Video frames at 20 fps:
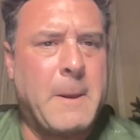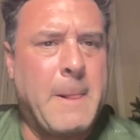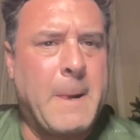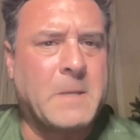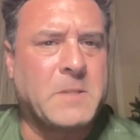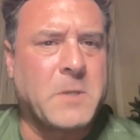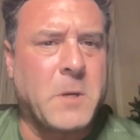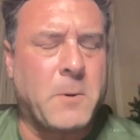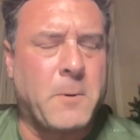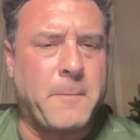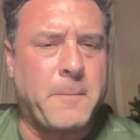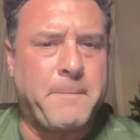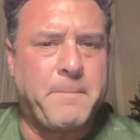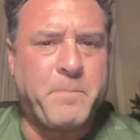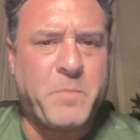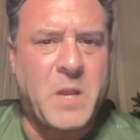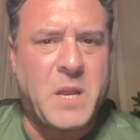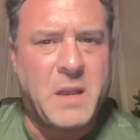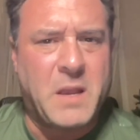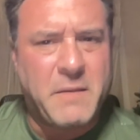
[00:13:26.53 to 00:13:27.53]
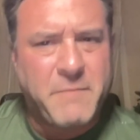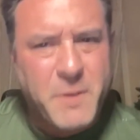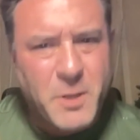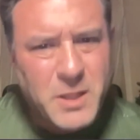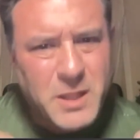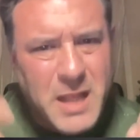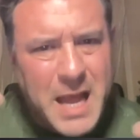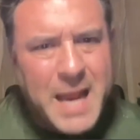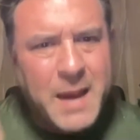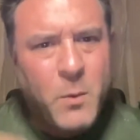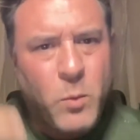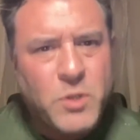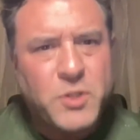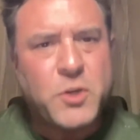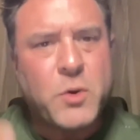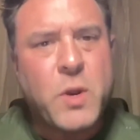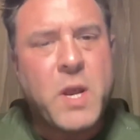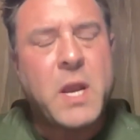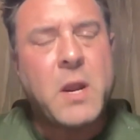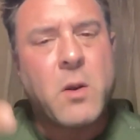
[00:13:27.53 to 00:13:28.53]
So if you like what
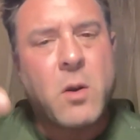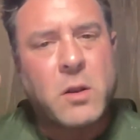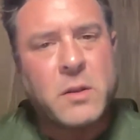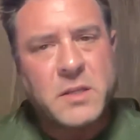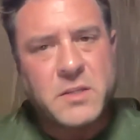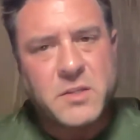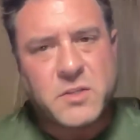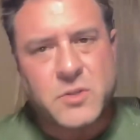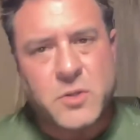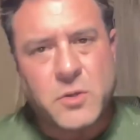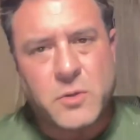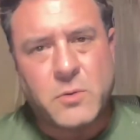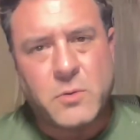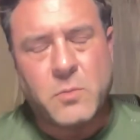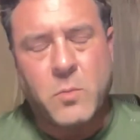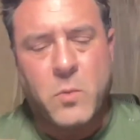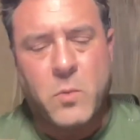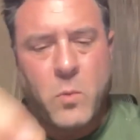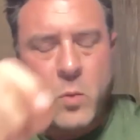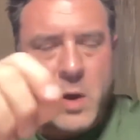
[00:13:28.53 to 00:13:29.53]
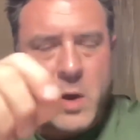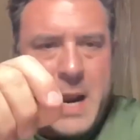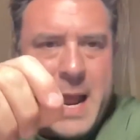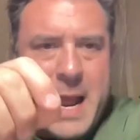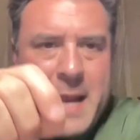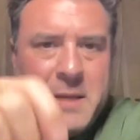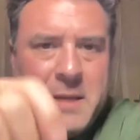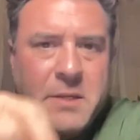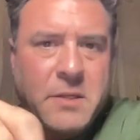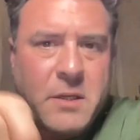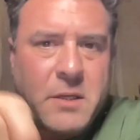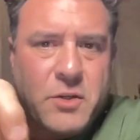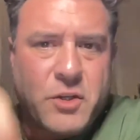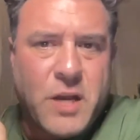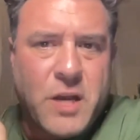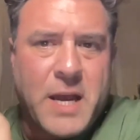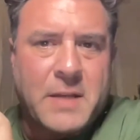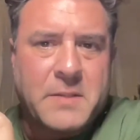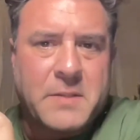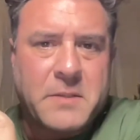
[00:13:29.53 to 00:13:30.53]
you hear on this Zoom, what I
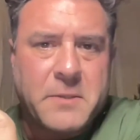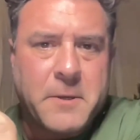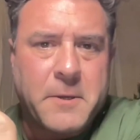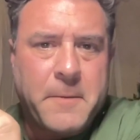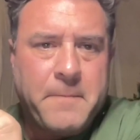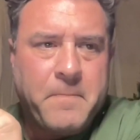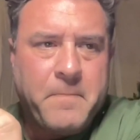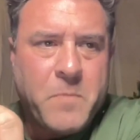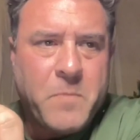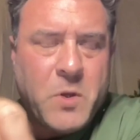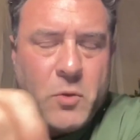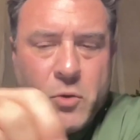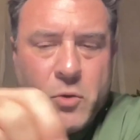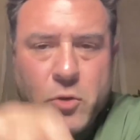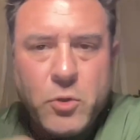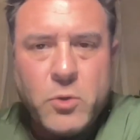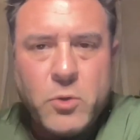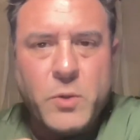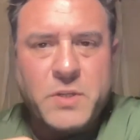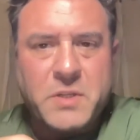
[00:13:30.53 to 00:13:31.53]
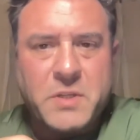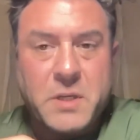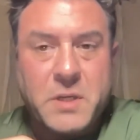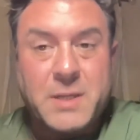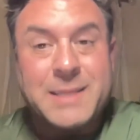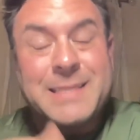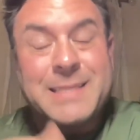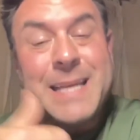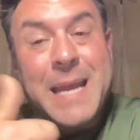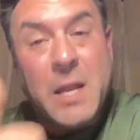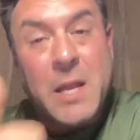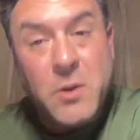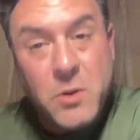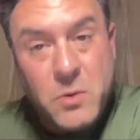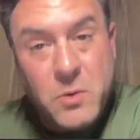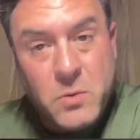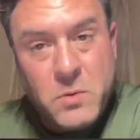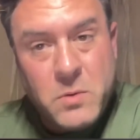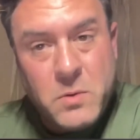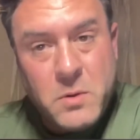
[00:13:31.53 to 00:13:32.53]
suggest you do is
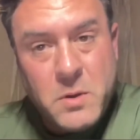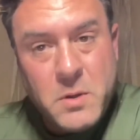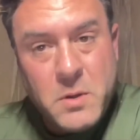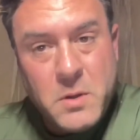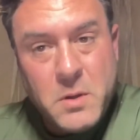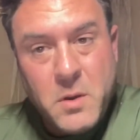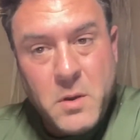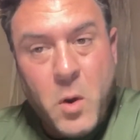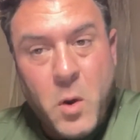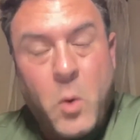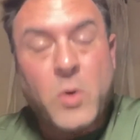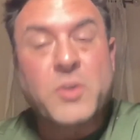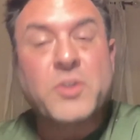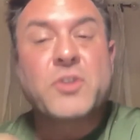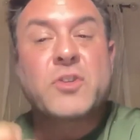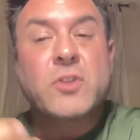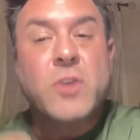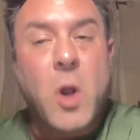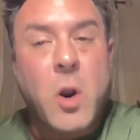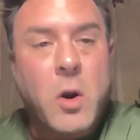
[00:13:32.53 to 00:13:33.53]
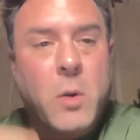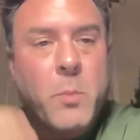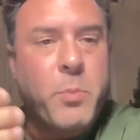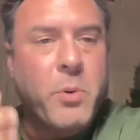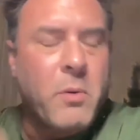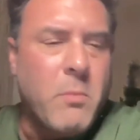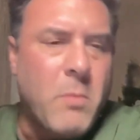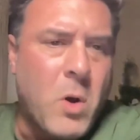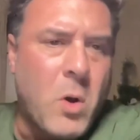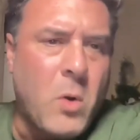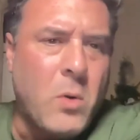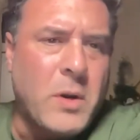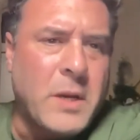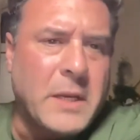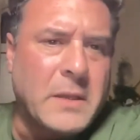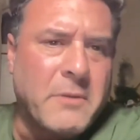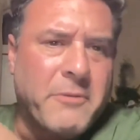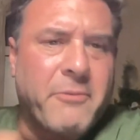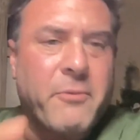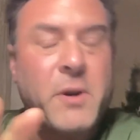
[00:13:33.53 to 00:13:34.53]
continue or start
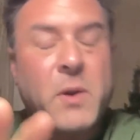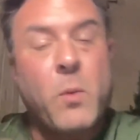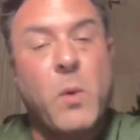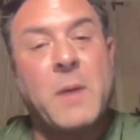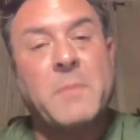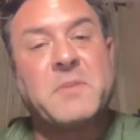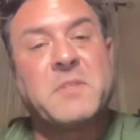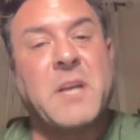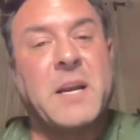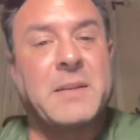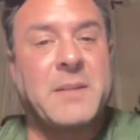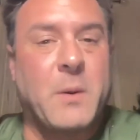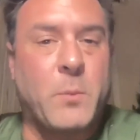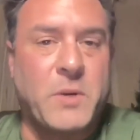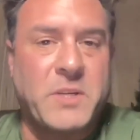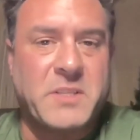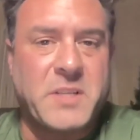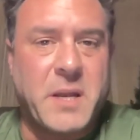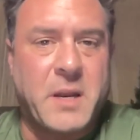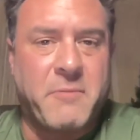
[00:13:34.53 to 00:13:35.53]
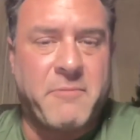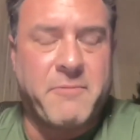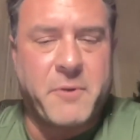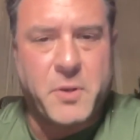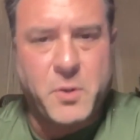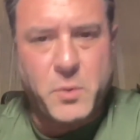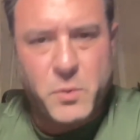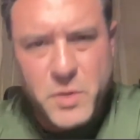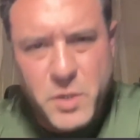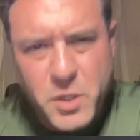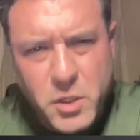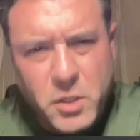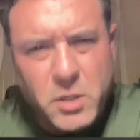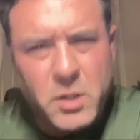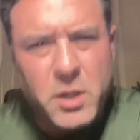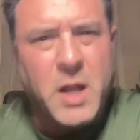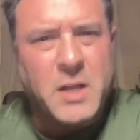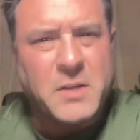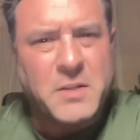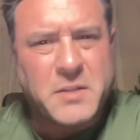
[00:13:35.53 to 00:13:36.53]
promoting the free website that we set up for you,
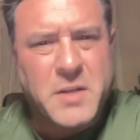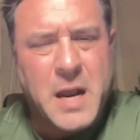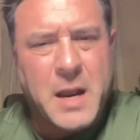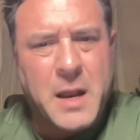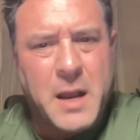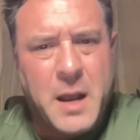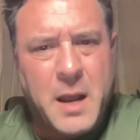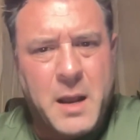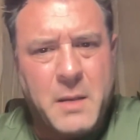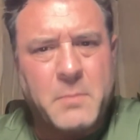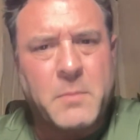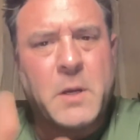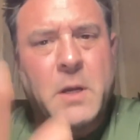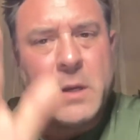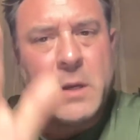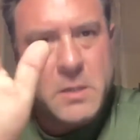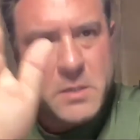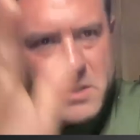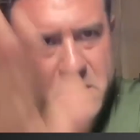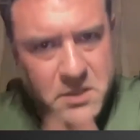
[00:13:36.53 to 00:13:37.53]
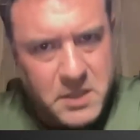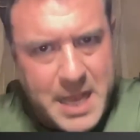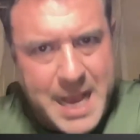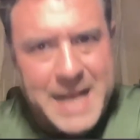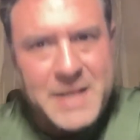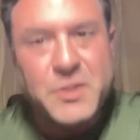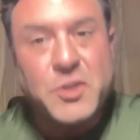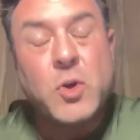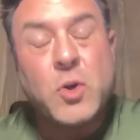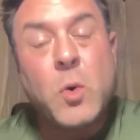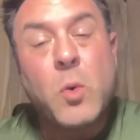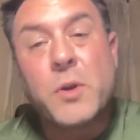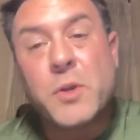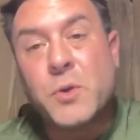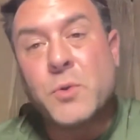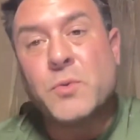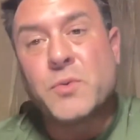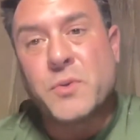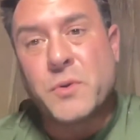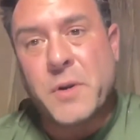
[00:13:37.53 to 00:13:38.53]
thegoodlaunch.com/your
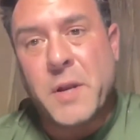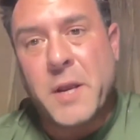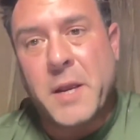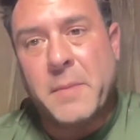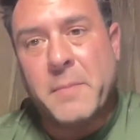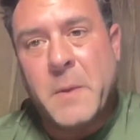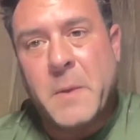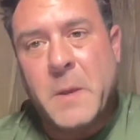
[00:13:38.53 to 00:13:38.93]
username.